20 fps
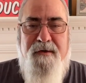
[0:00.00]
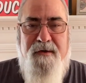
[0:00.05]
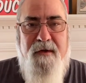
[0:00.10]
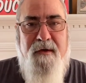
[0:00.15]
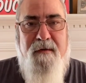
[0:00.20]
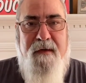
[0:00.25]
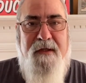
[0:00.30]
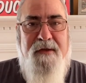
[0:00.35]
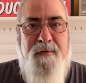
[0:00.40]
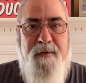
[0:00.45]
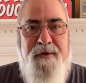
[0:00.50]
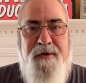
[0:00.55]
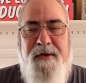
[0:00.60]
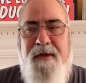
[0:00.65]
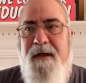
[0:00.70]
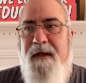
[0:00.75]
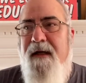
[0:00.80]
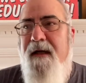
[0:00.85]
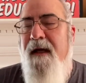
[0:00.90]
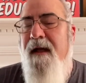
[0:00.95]
So that's what
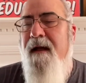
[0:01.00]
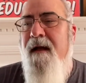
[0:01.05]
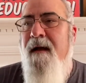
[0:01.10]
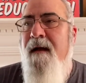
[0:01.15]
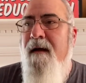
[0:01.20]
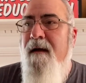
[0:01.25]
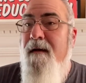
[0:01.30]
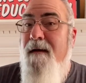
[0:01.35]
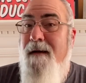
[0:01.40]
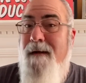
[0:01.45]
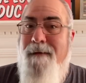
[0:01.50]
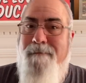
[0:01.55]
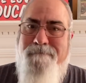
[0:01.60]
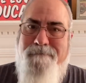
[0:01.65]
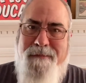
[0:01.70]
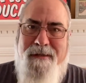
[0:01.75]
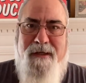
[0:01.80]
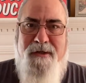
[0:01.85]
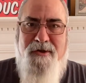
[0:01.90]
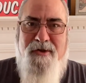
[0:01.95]
she did.
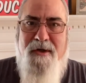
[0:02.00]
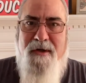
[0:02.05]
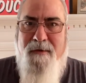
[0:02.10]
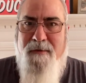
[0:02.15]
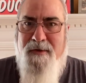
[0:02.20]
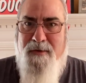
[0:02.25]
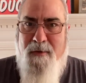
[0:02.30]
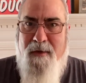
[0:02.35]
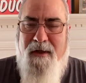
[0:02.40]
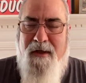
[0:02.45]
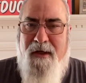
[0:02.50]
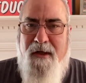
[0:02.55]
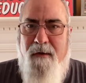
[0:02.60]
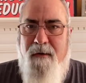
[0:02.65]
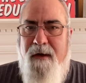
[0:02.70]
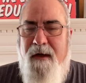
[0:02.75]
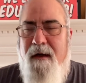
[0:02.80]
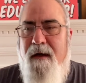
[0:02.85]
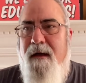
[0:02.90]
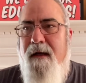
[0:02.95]
Lets you know what's really
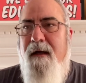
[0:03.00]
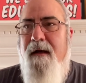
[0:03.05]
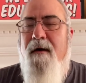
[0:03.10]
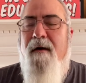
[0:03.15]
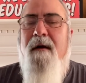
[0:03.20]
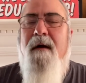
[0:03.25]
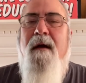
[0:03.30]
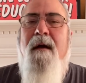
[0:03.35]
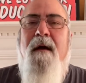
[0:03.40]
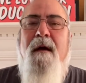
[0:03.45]
going on here.